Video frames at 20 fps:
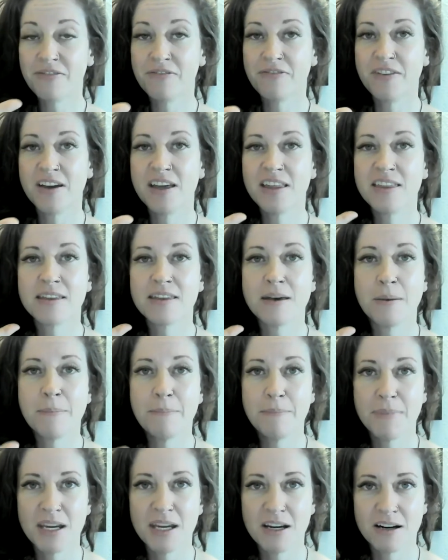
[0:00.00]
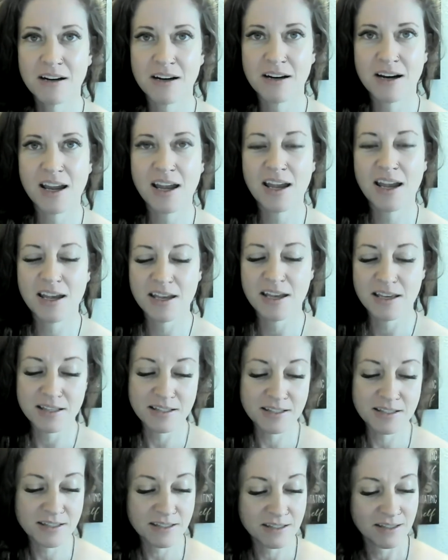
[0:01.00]
The fifth mirror
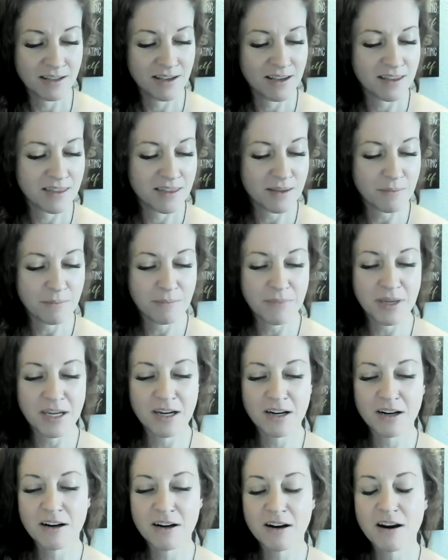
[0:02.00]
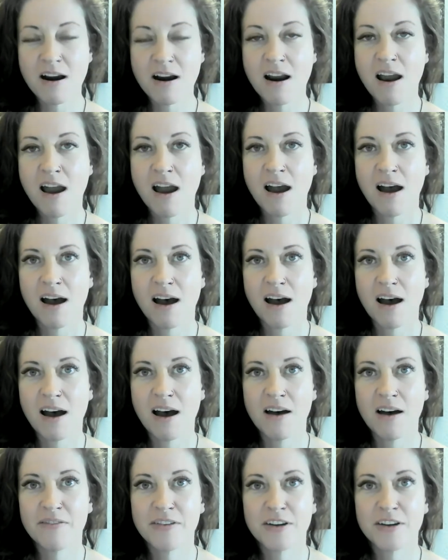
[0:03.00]
is the mirror
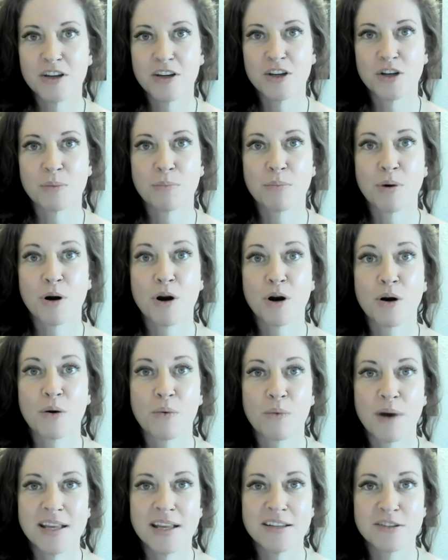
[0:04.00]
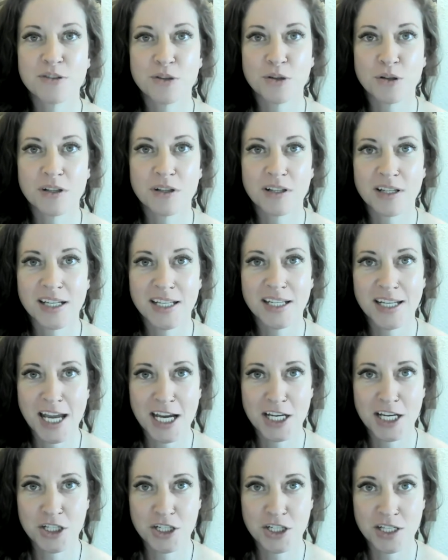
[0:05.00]
of your parental
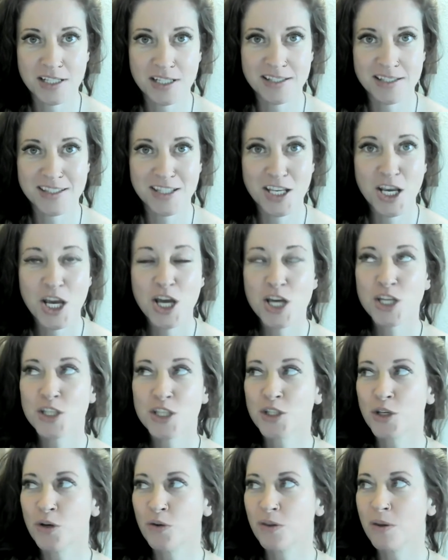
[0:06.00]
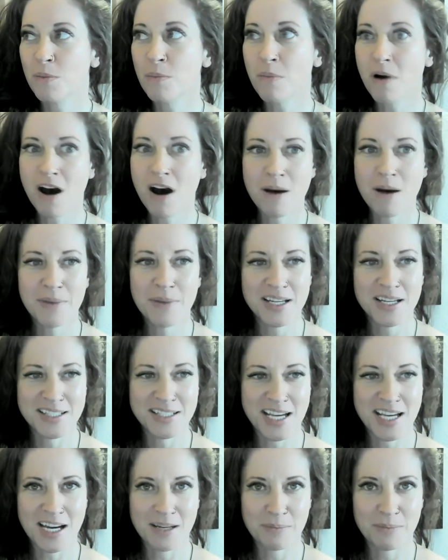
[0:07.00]
connections. So the mom
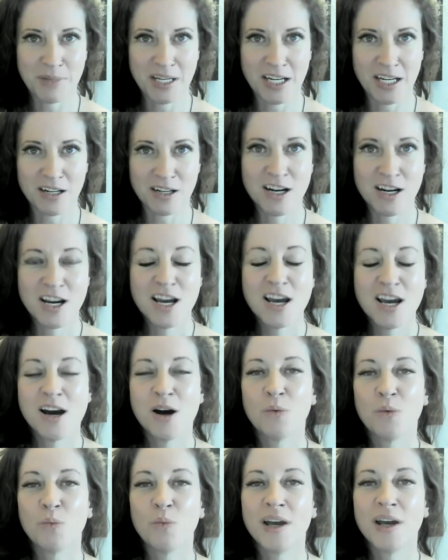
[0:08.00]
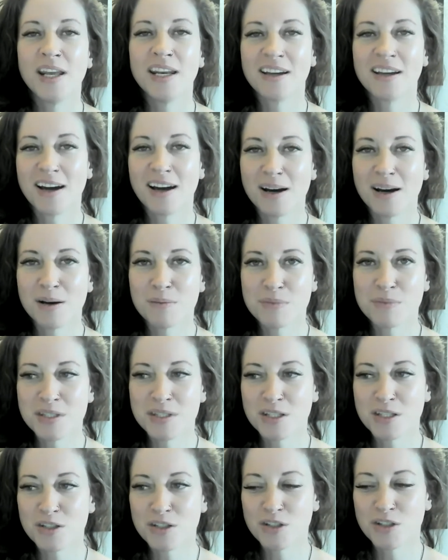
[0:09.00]
and dad mirror. When it
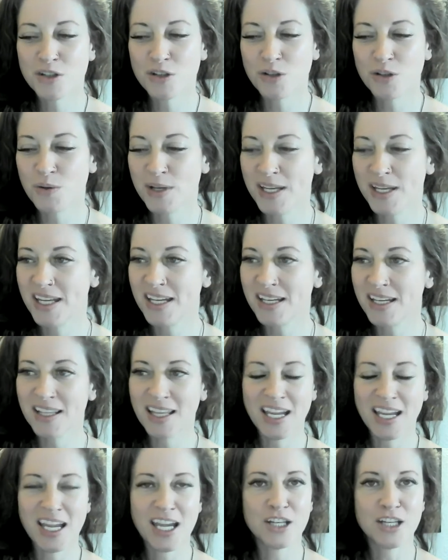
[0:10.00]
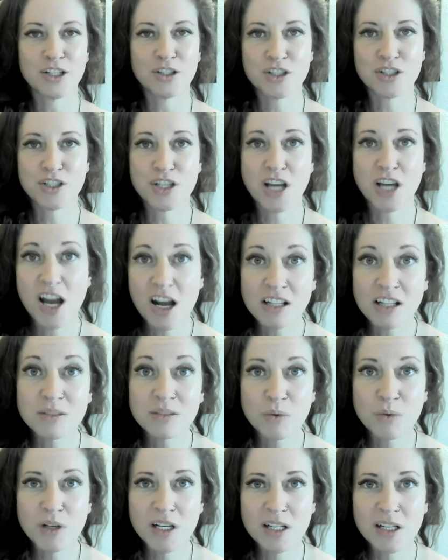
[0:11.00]
comes to healing inner
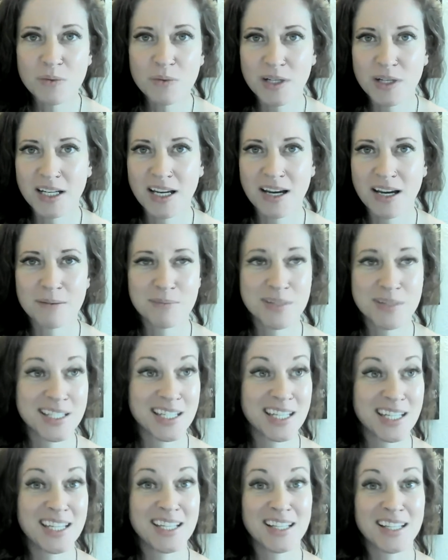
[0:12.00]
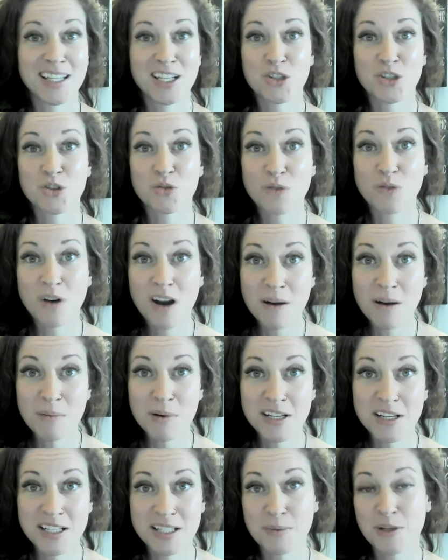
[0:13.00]
child work, when it comes to healing
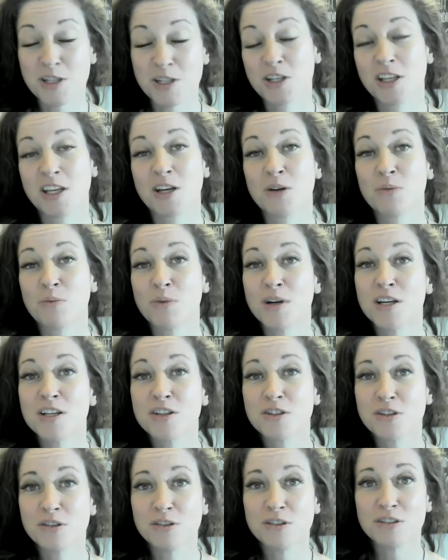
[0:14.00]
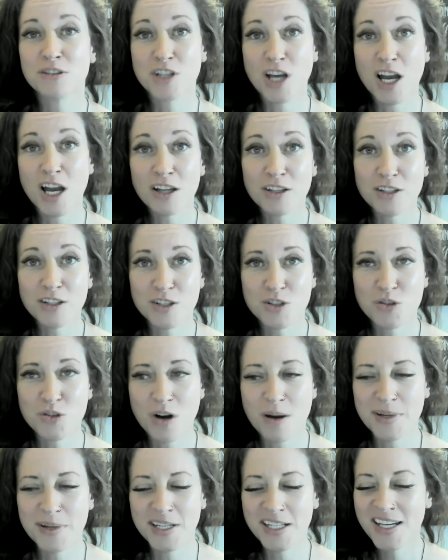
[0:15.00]
trauma, especially original childhood
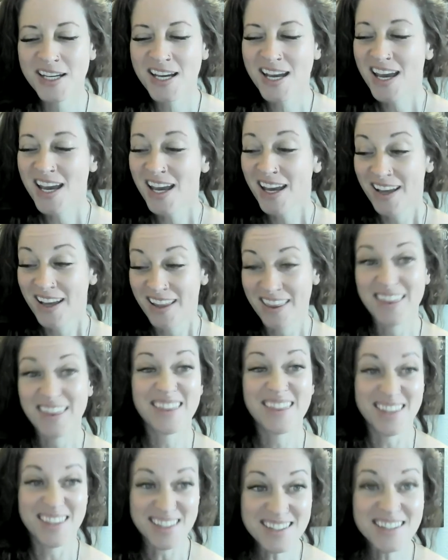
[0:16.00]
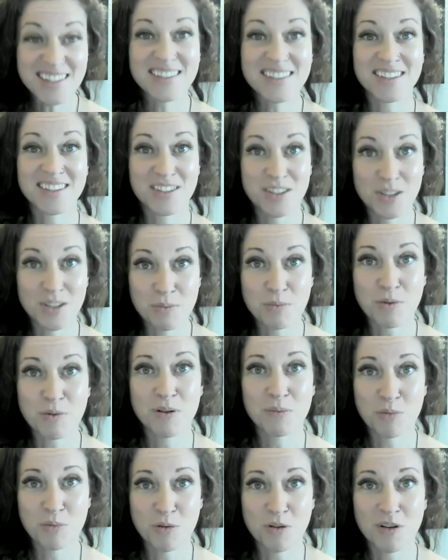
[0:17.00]
trauma, this is a
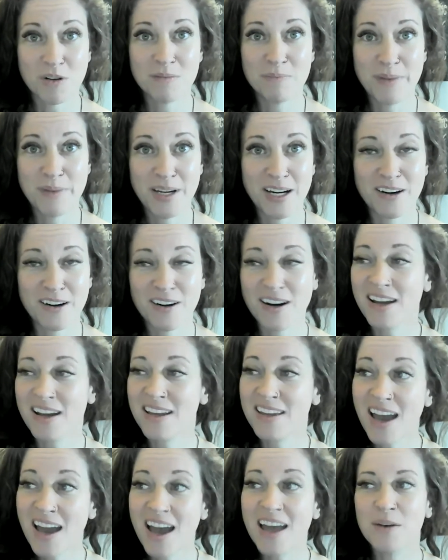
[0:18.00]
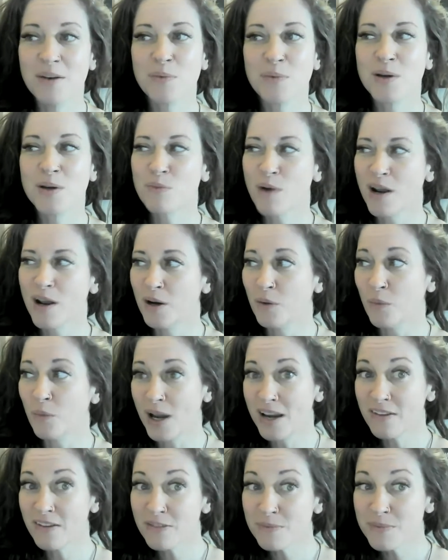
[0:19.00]
super important mirror. Again, we run
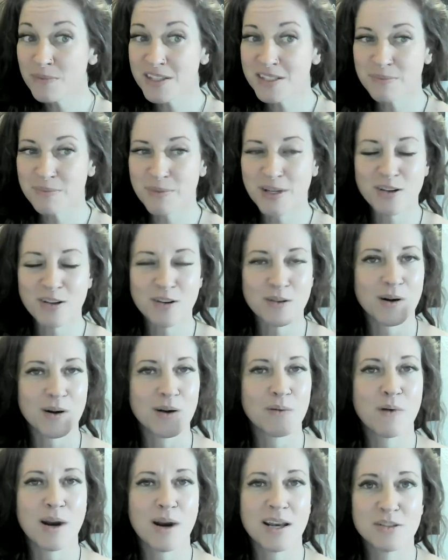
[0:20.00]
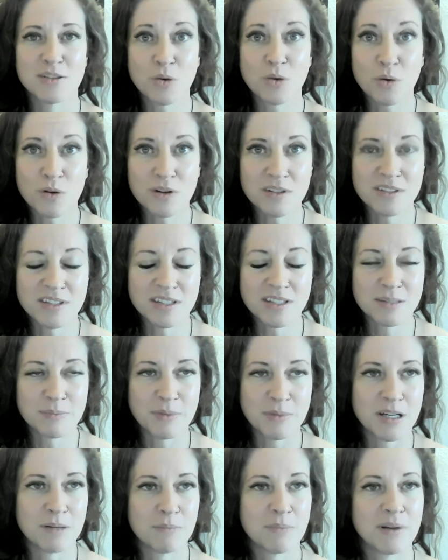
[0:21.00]
away from this mirror or we run towards
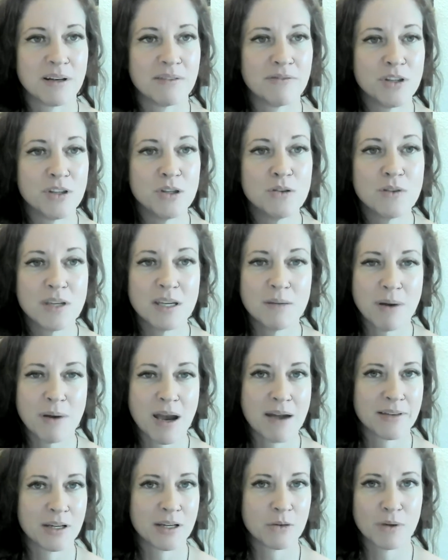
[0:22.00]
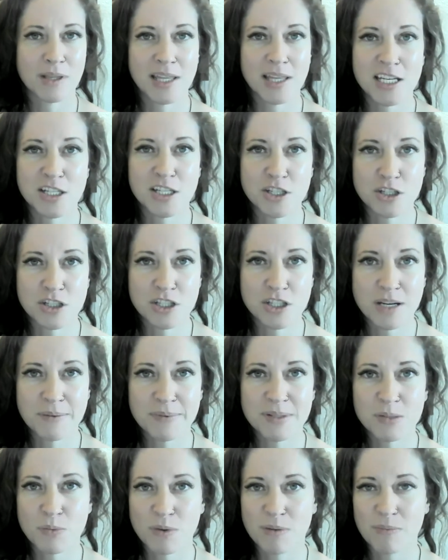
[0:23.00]
this mirror. But if you keep having
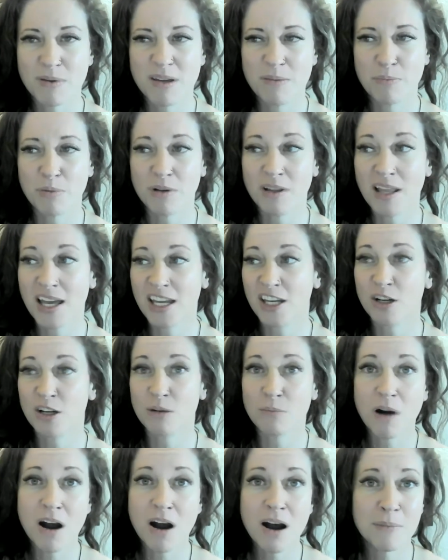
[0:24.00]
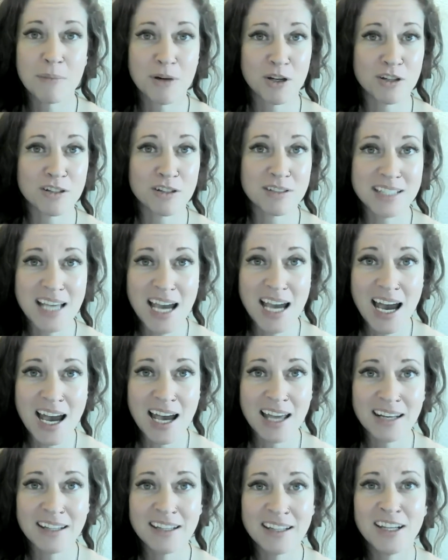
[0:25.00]
relationships with people like your mom or your
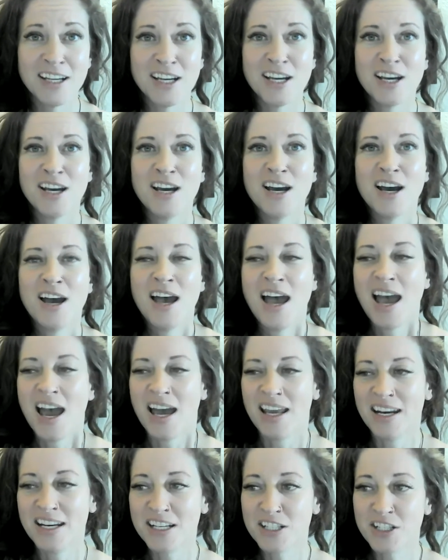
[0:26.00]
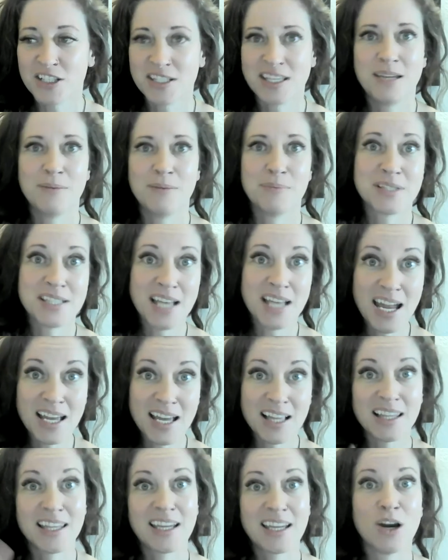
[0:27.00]
dad, and it just keeps
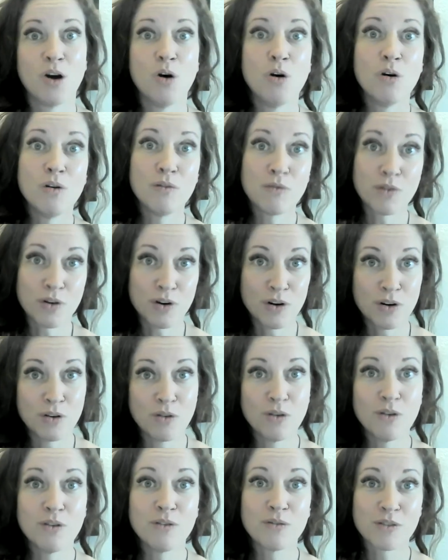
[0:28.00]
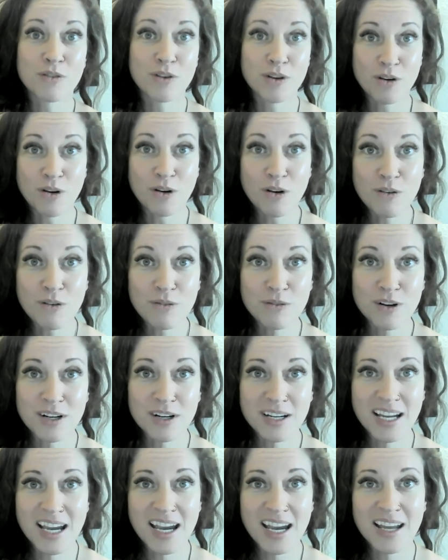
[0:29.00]
cycling over and over and
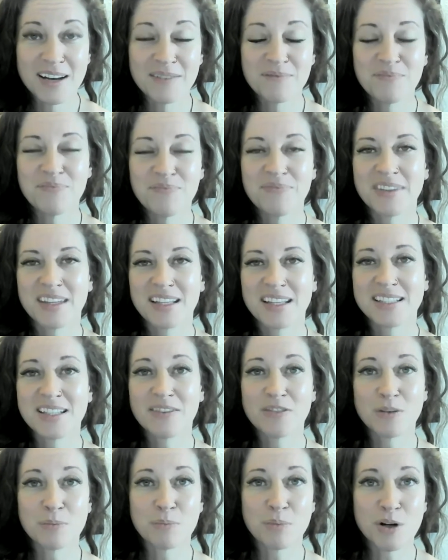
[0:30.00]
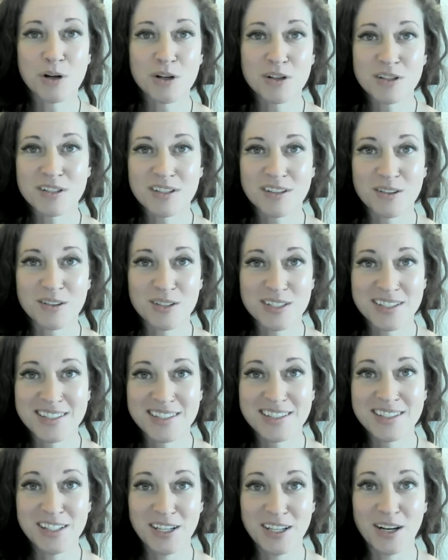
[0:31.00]
over again, like different person,
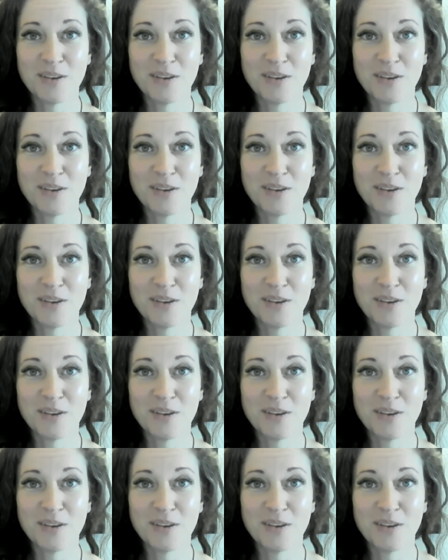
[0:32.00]
or,